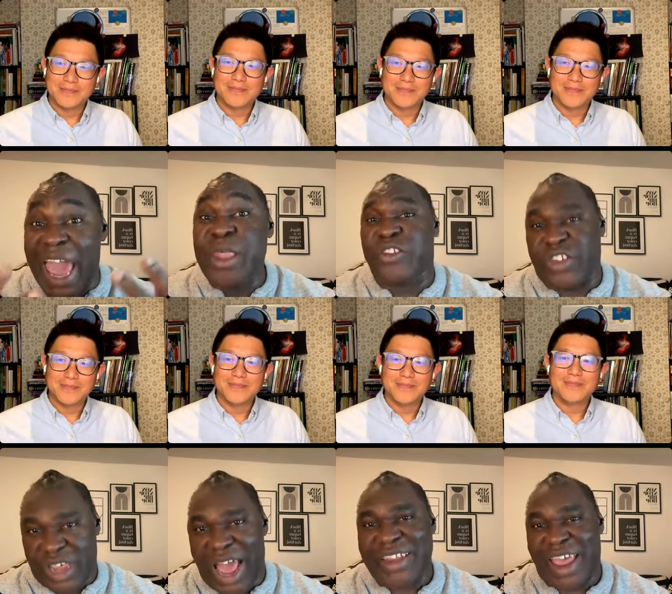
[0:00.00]

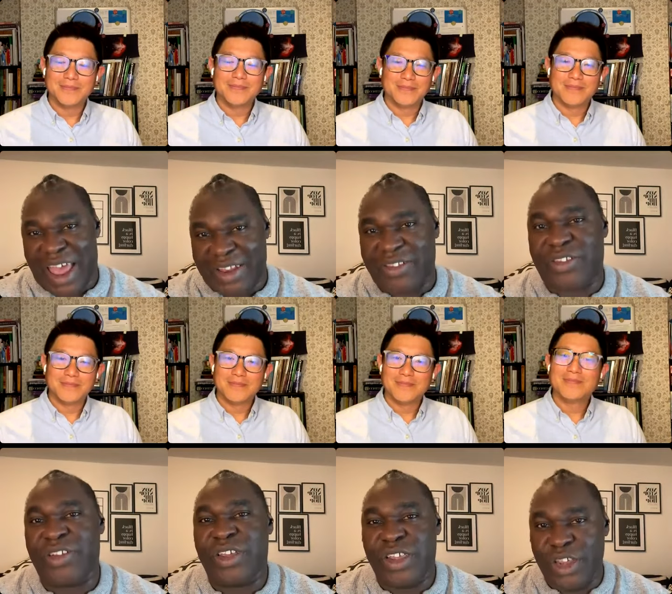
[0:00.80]
Speaker 1: energy at hand.
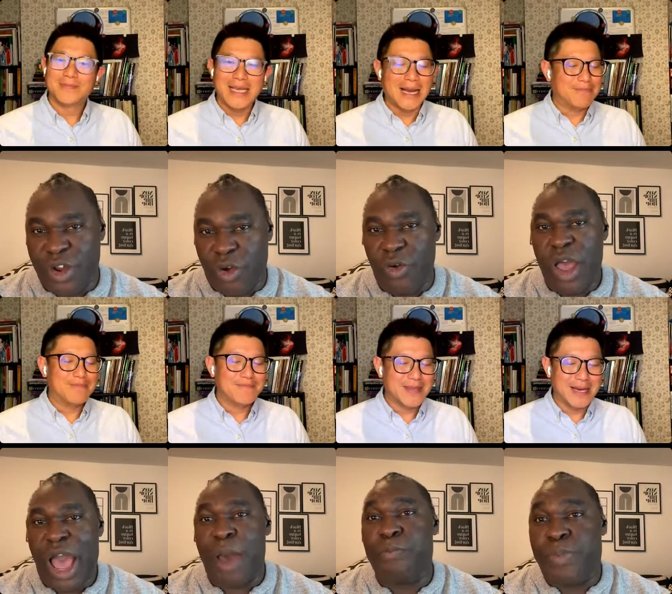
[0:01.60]
Yeah. You know,
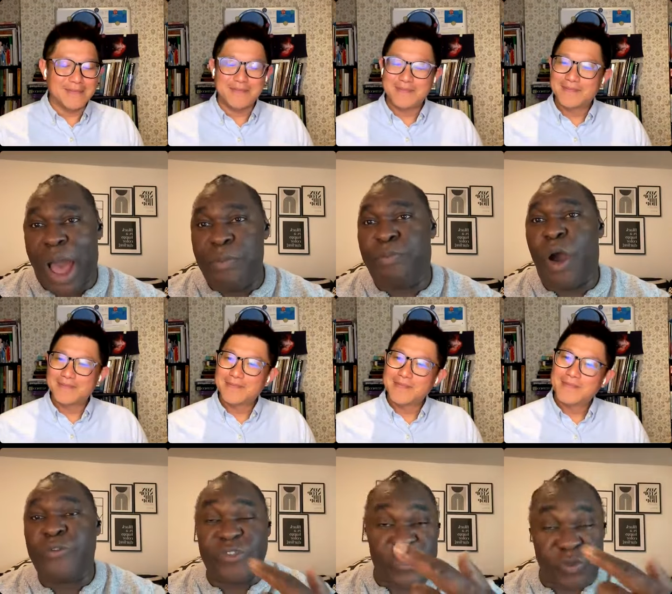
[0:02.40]
and, and
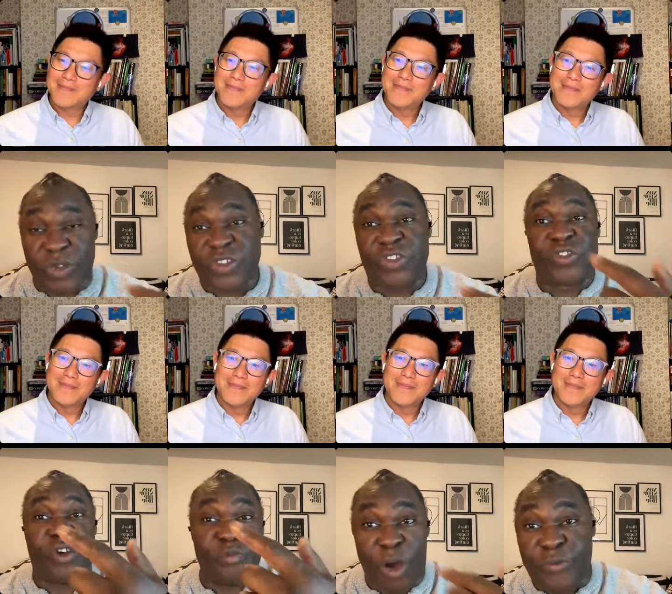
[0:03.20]
both dispositors
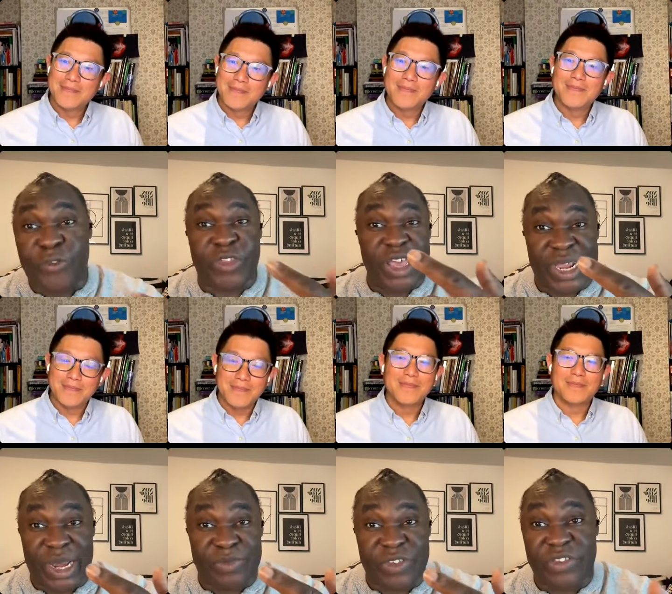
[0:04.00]
of both of the
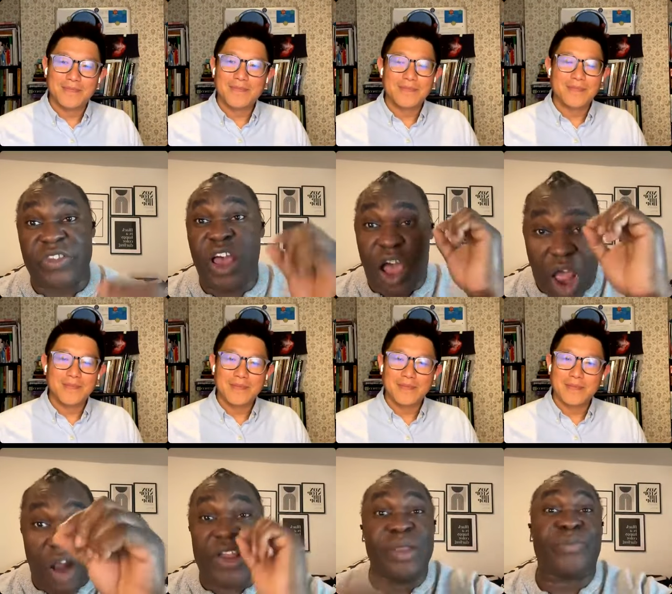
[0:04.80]
eclipses
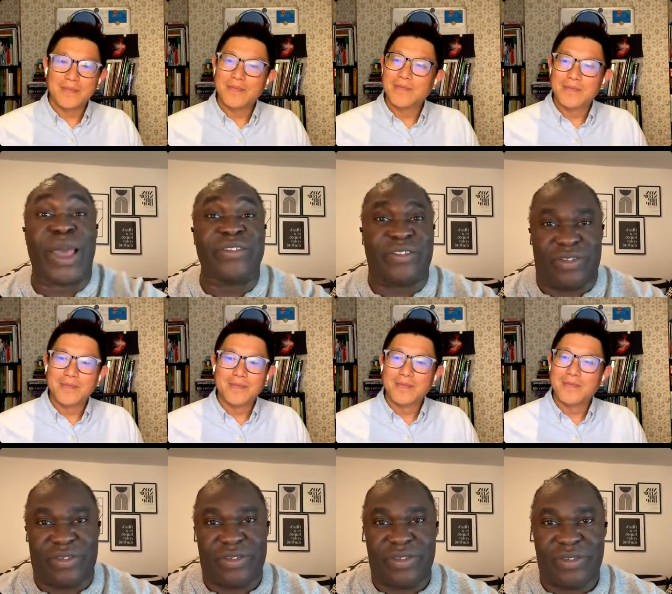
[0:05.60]
are in
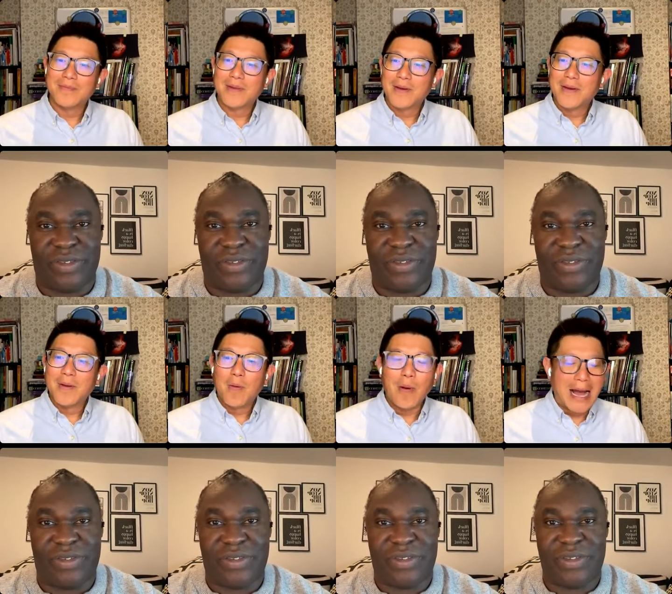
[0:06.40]
Speaker 2: Pisces.
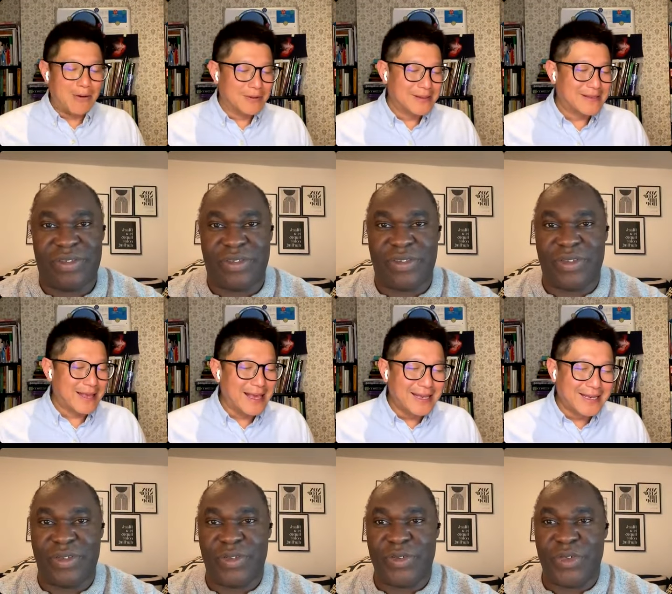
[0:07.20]
Wow.
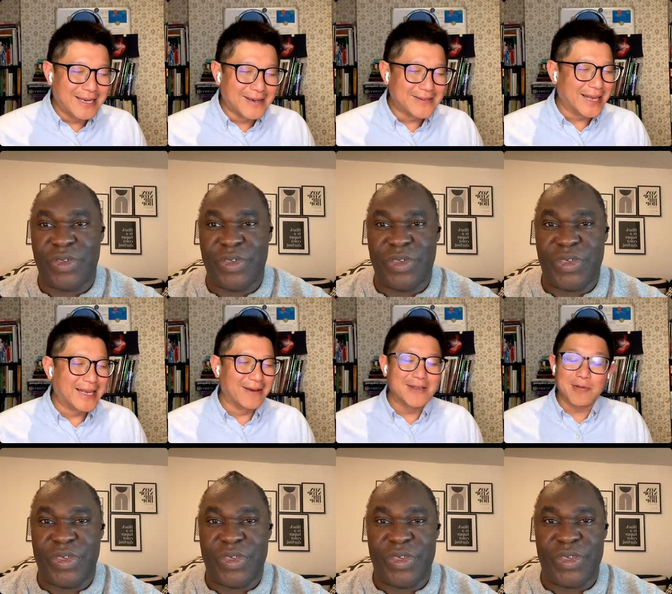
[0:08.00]
Thank you.
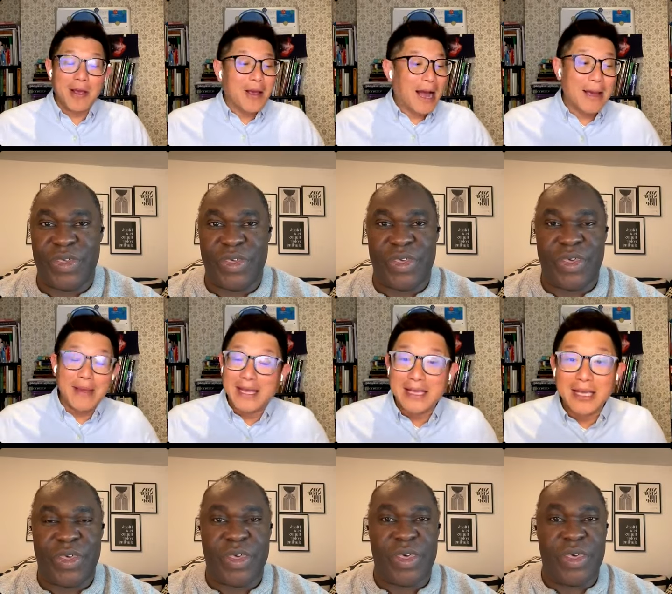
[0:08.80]
Thank you, I
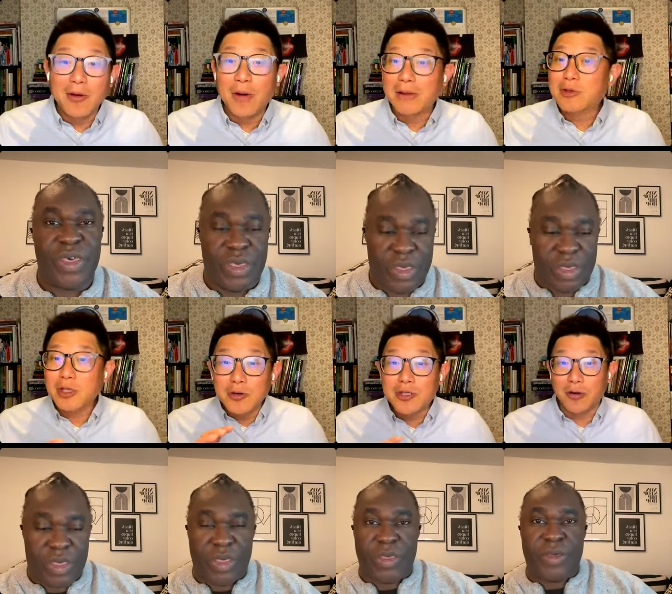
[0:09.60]
mean, you are
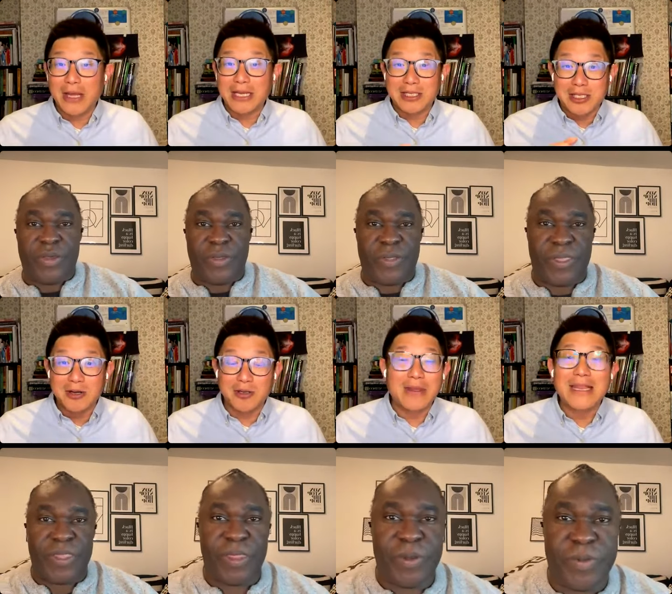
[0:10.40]
totally,
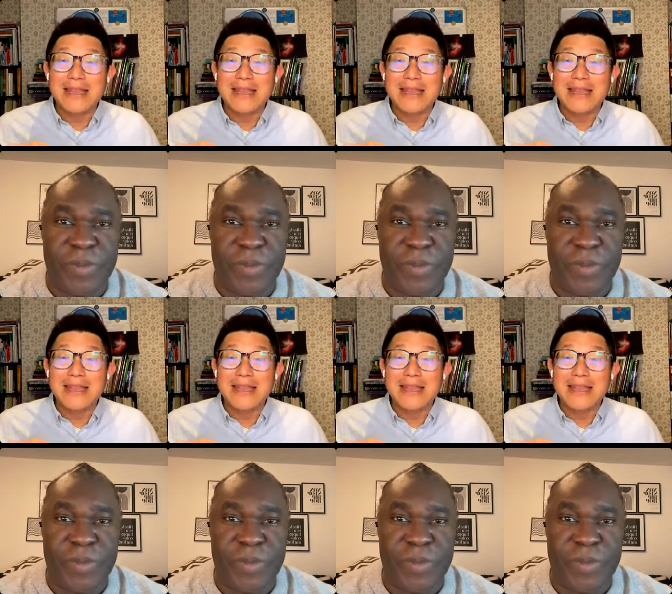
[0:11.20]
totally